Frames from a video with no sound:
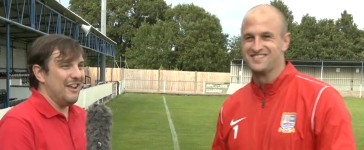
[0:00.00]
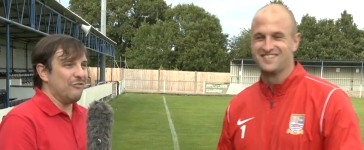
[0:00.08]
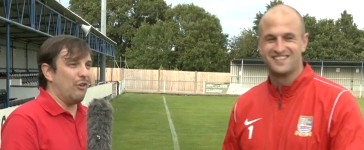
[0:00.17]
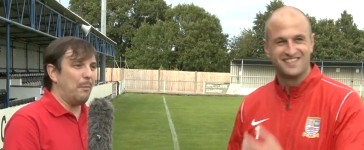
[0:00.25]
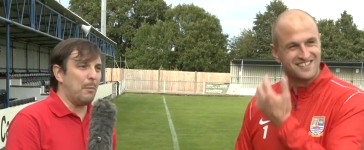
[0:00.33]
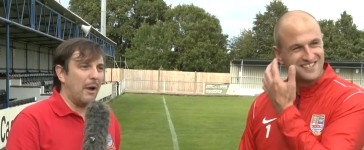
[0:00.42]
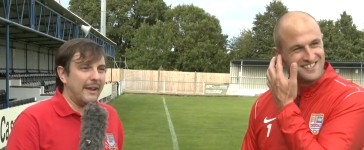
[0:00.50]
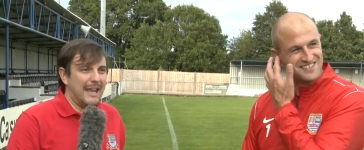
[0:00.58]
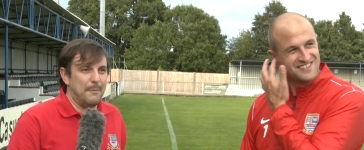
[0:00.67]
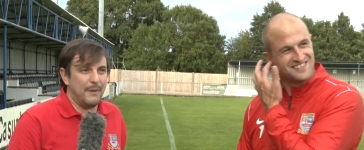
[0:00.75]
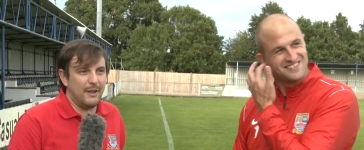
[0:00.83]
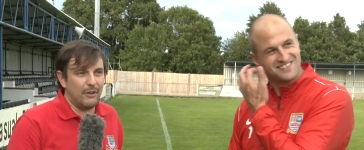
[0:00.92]
Speaker 1: Rob, we won't
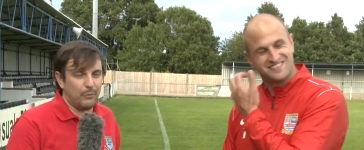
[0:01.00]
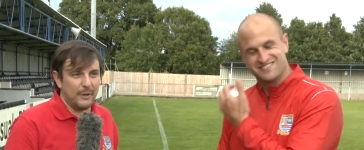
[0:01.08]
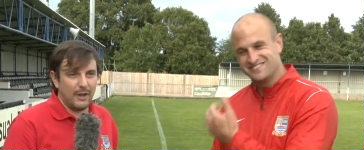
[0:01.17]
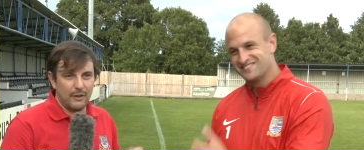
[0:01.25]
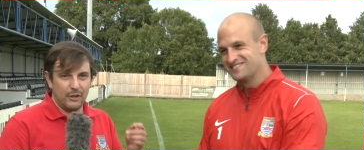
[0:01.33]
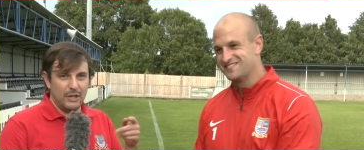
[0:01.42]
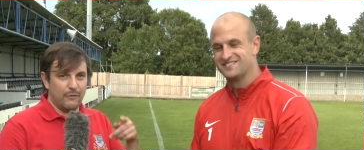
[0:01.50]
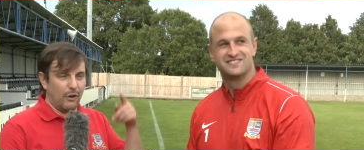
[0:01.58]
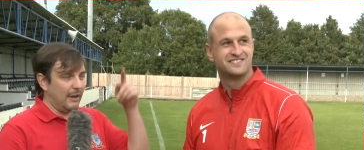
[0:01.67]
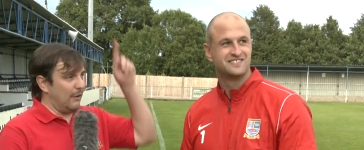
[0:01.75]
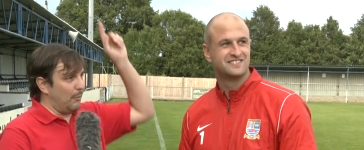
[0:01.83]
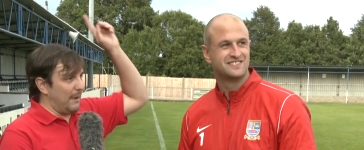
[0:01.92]
keep you because we know that you've
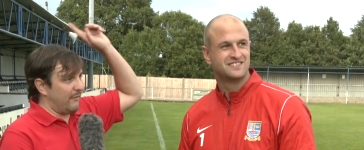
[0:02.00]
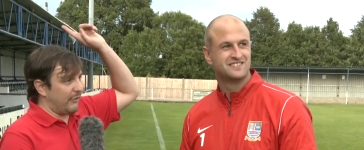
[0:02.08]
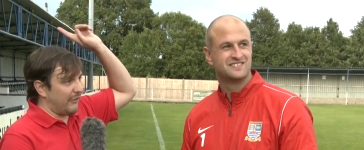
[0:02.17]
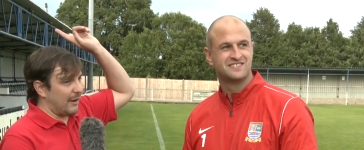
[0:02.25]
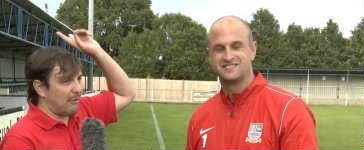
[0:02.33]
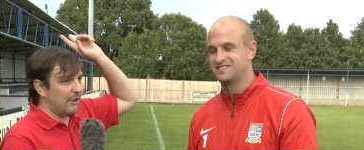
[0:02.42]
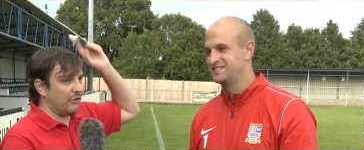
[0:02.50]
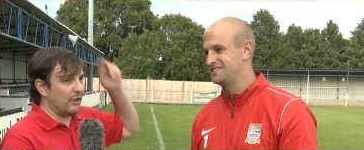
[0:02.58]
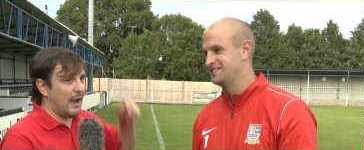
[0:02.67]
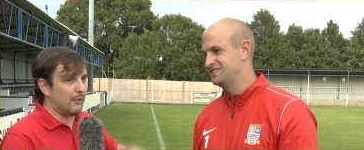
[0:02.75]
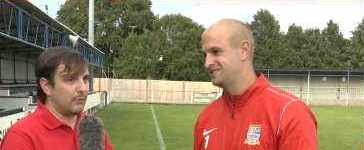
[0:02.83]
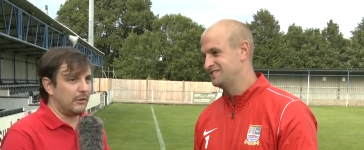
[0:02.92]
got a little bit of a celebration
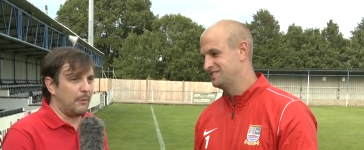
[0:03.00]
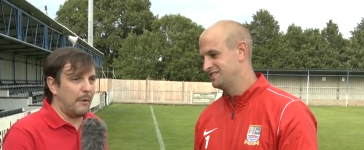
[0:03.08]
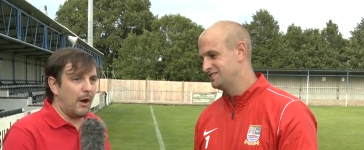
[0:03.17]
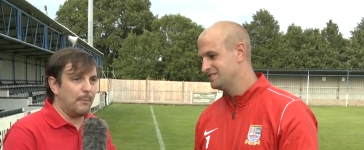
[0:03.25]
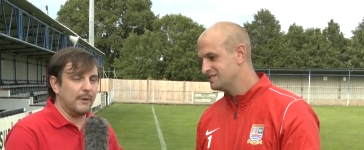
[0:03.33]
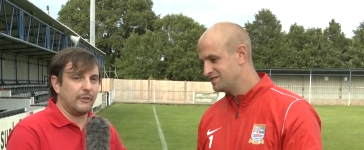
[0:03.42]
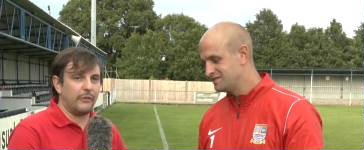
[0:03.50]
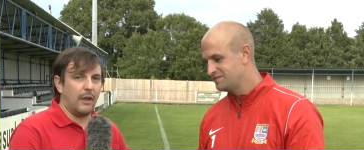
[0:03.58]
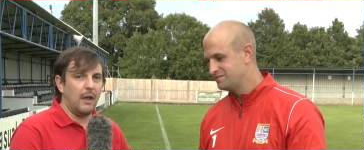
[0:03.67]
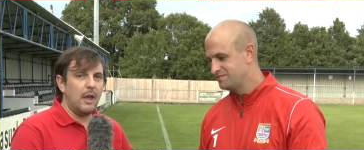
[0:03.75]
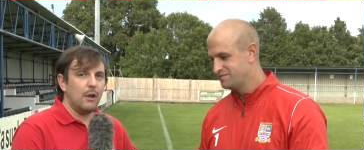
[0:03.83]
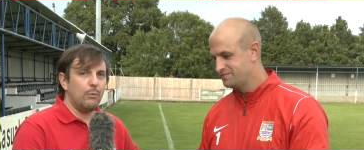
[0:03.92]
going on in the bar, but
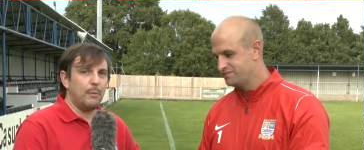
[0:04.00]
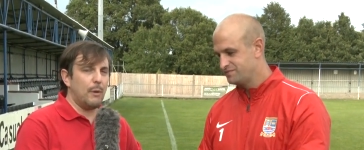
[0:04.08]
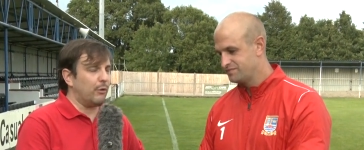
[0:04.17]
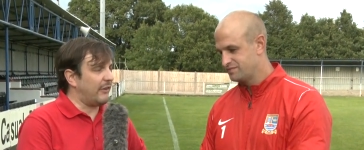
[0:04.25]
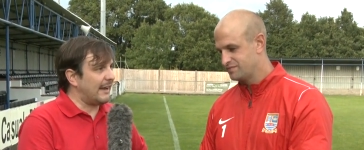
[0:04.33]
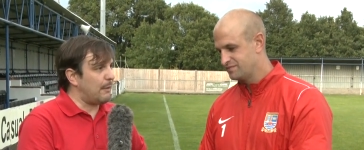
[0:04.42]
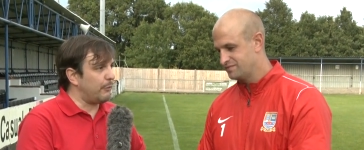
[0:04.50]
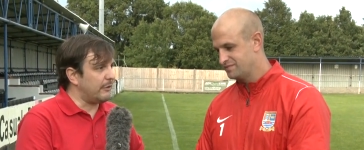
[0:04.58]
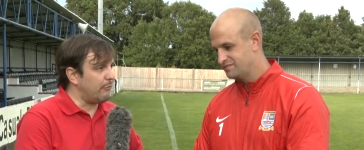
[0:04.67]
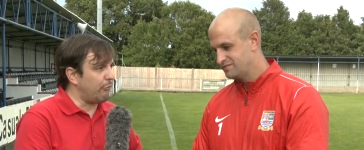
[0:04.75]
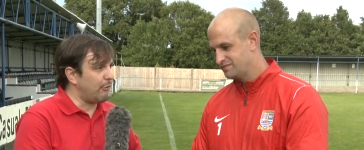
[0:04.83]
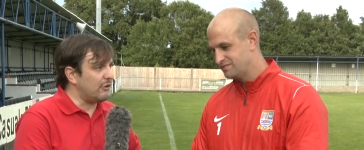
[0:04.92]
uh, we will say there was
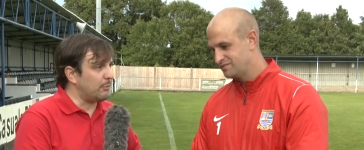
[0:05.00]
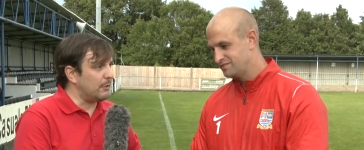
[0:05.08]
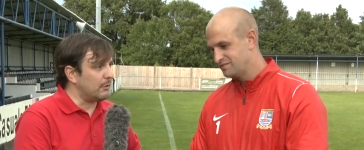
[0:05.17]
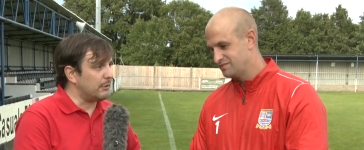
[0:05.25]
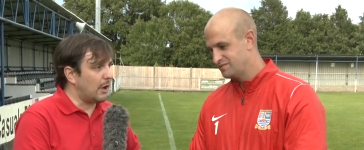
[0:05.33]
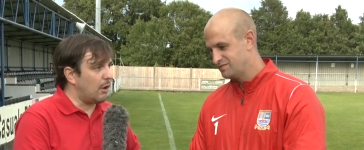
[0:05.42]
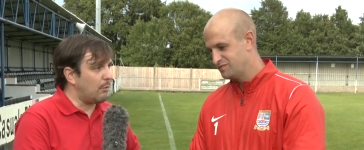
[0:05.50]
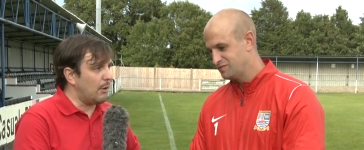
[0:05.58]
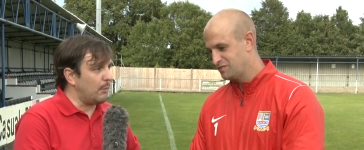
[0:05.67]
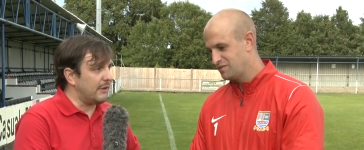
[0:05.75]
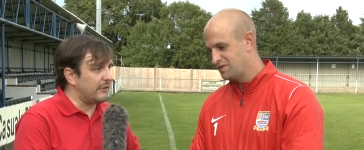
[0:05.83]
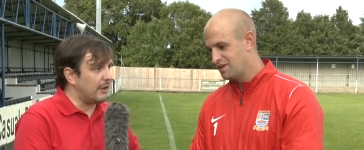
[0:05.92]
an infringement on the goal,
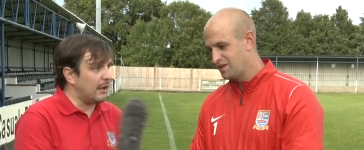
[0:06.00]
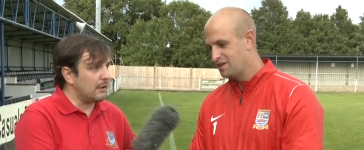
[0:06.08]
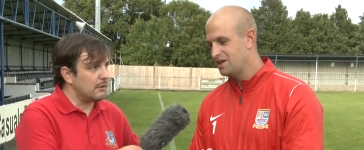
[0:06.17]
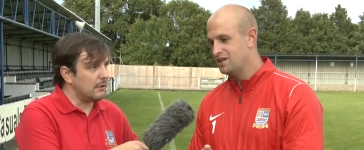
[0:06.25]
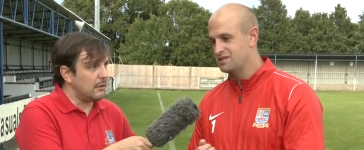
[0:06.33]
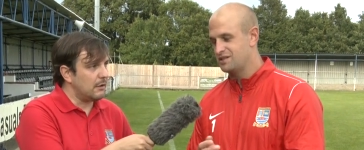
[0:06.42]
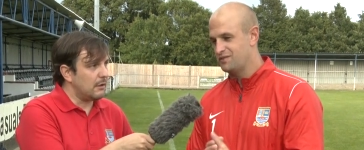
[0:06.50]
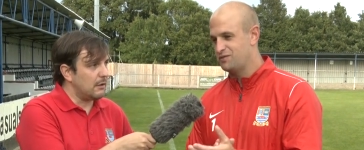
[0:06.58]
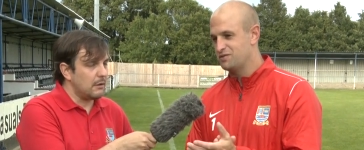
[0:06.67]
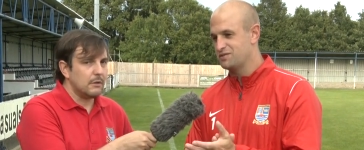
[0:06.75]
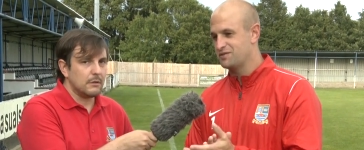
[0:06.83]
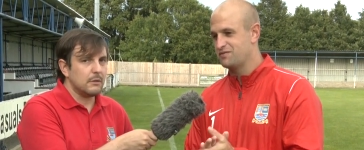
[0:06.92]
won't we, today? Yeah, so I
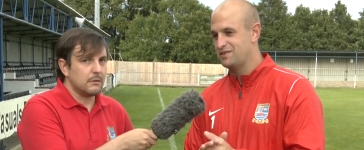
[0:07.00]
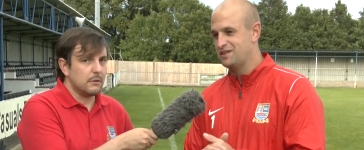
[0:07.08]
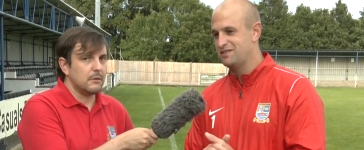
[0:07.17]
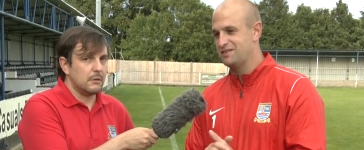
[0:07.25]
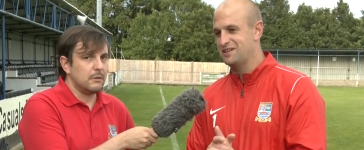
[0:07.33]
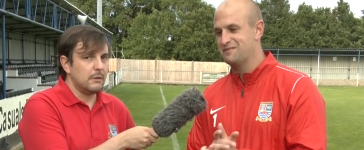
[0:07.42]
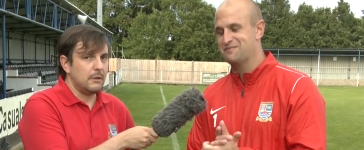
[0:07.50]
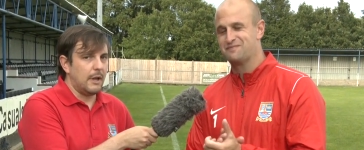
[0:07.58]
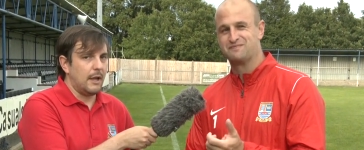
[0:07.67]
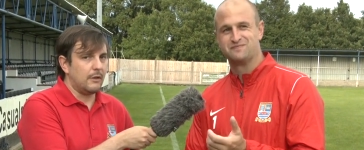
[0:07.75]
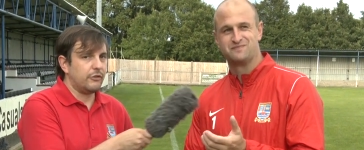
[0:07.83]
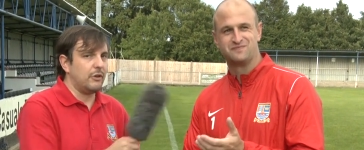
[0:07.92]
thought it was a foul, yeah.
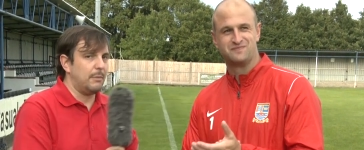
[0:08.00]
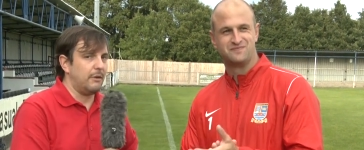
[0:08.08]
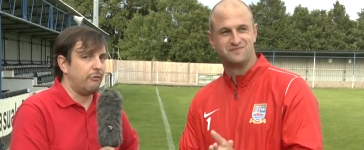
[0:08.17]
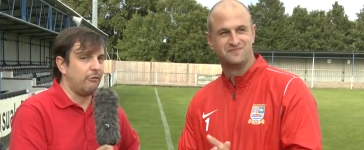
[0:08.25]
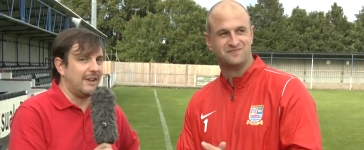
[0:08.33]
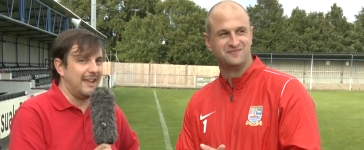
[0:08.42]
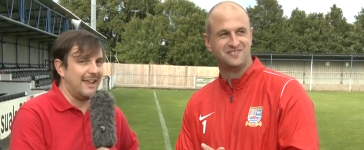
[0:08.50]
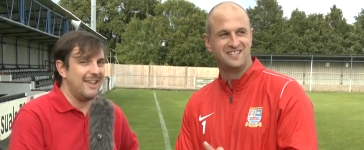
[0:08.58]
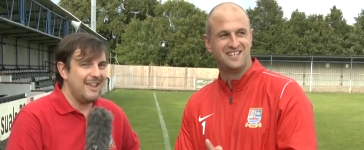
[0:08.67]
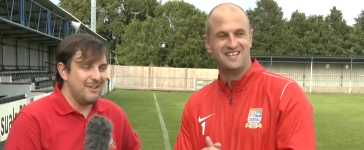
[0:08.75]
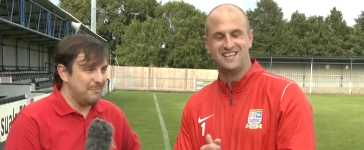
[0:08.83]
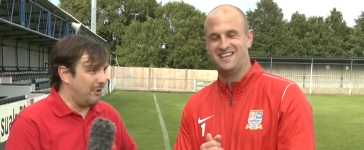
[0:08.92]
Yeah, should have been a free kick.
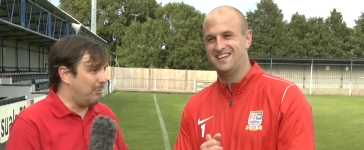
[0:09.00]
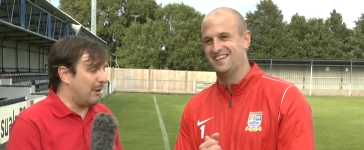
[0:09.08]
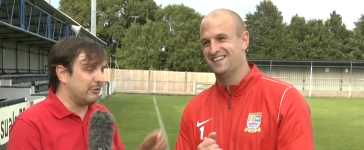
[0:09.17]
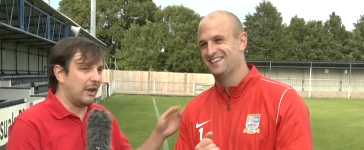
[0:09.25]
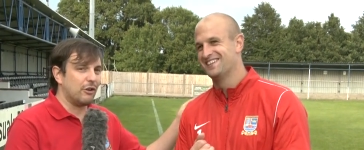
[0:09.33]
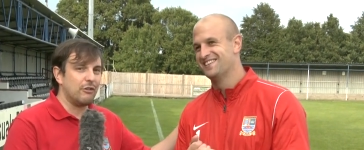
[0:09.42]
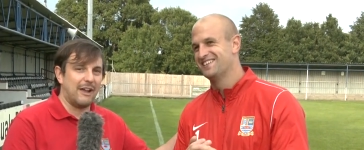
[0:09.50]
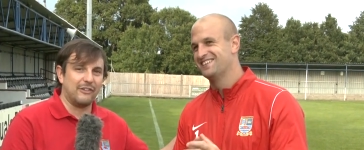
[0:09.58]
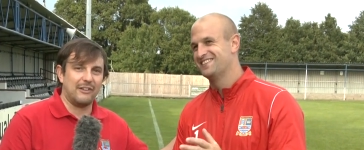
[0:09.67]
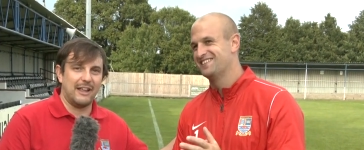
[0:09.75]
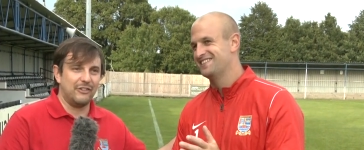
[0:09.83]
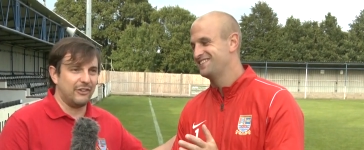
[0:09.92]
But well done,
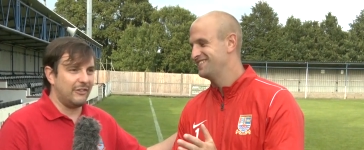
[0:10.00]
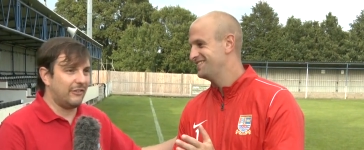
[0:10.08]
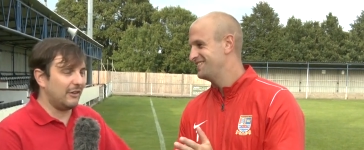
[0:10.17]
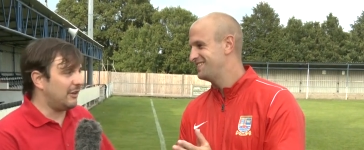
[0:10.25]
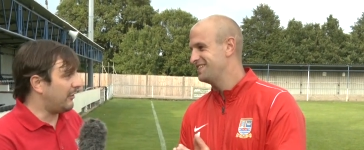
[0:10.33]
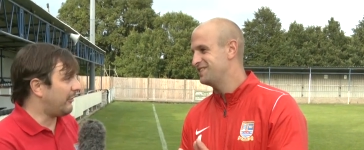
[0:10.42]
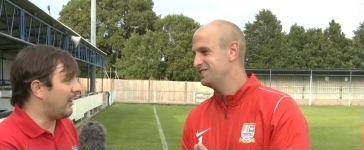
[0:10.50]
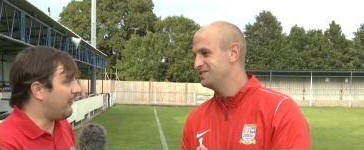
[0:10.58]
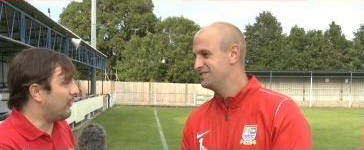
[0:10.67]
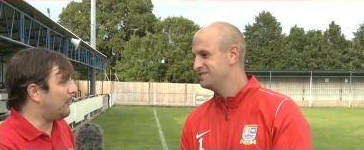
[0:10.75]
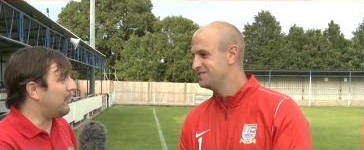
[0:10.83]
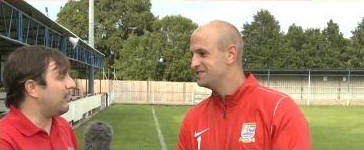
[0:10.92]
congratulations, and you Thank deserve
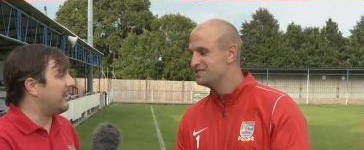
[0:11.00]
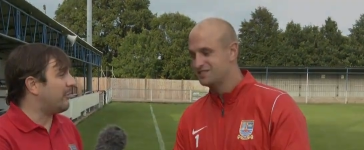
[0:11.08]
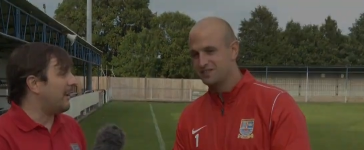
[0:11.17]
you. all the plaudits,